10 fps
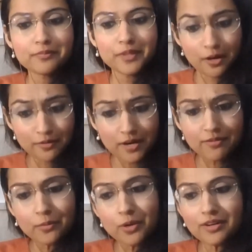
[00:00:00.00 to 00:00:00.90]
of
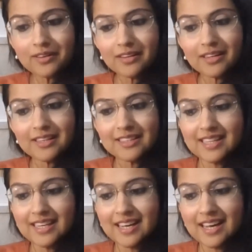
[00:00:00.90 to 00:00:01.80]
everyone.
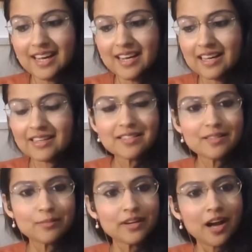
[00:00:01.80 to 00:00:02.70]
And that's a
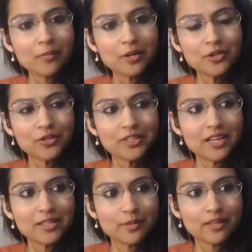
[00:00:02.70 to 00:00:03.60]
bit how my journey
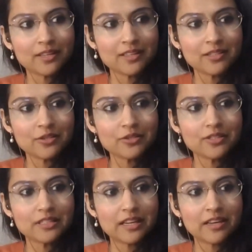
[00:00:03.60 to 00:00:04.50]
has been. And until
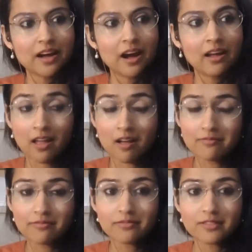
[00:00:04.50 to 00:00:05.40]
today, I love
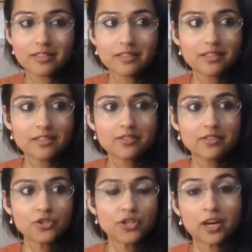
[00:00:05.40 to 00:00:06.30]

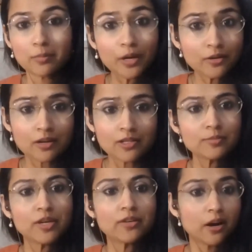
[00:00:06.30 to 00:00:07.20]
sharing my knowledge
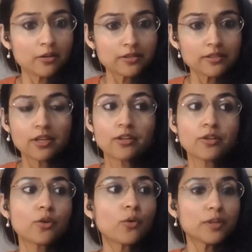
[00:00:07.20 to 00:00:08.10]
about health, not
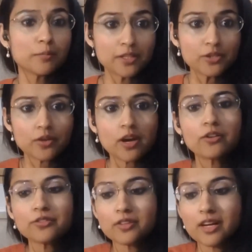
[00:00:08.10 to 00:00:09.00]
only mental
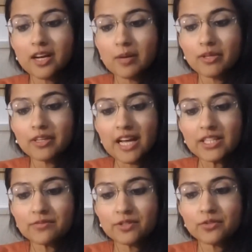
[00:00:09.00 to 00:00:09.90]
health, but
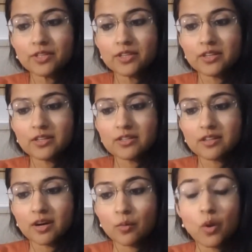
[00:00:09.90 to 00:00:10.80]
last few years,
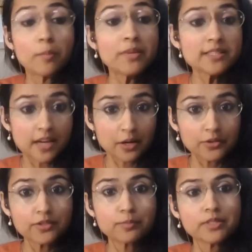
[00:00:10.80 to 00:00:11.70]
women's health
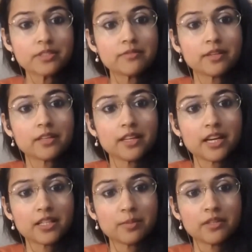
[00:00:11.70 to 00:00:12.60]
specifically
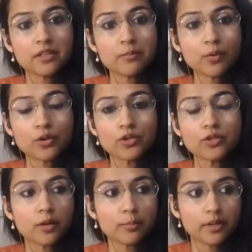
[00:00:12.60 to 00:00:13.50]
has been an important
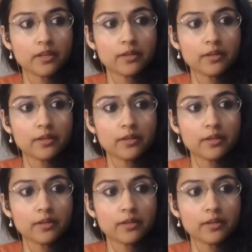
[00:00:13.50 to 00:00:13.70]
topic.